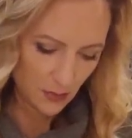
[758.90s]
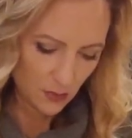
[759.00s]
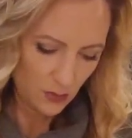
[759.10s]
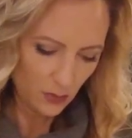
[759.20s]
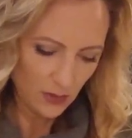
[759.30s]

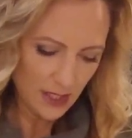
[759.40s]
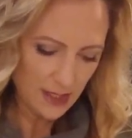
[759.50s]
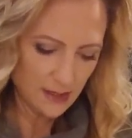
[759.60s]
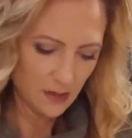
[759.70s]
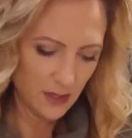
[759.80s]
ooh,
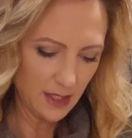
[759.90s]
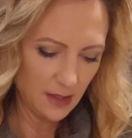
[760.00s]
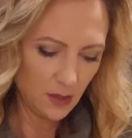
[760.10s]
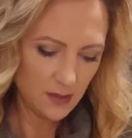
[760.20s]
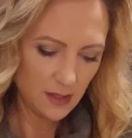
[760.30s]
nice. Okay,
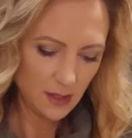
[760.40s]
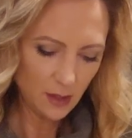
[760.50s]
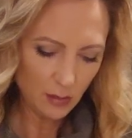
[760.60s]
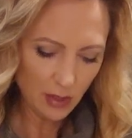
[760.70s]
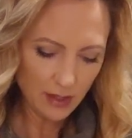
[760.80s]
can you sit on
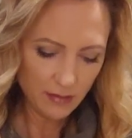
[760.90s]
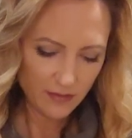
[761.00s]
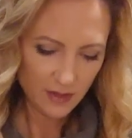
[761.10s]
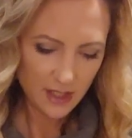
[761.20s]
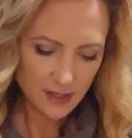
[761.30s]
your bottom
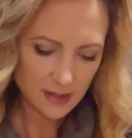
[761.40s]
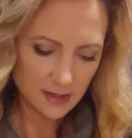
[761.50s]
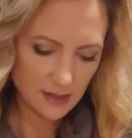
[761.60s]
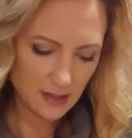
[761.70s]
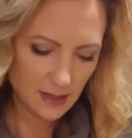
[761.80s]
for
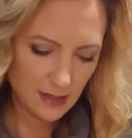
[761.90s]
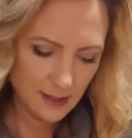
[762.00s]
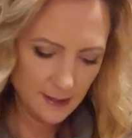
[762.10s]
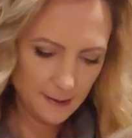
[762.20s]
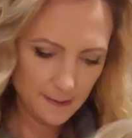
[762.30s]
this?
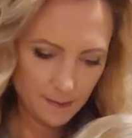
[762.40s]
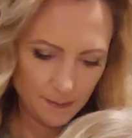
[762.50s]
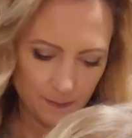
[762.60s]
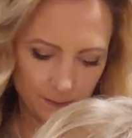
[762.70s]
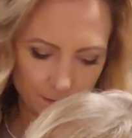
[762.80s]

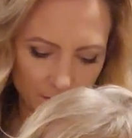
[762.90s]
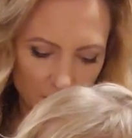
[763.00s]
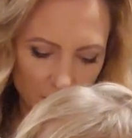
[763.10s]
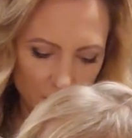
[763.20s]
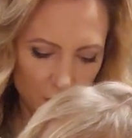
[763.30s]

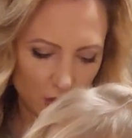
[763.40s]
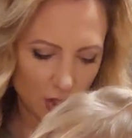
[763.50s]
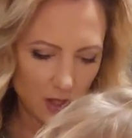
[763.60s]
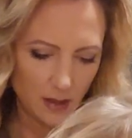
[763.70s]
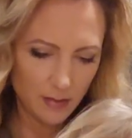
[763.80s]
Good
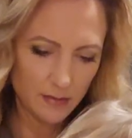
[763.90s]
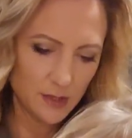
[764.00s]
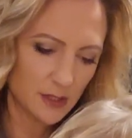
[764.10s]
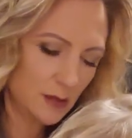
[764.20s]
job. I'm just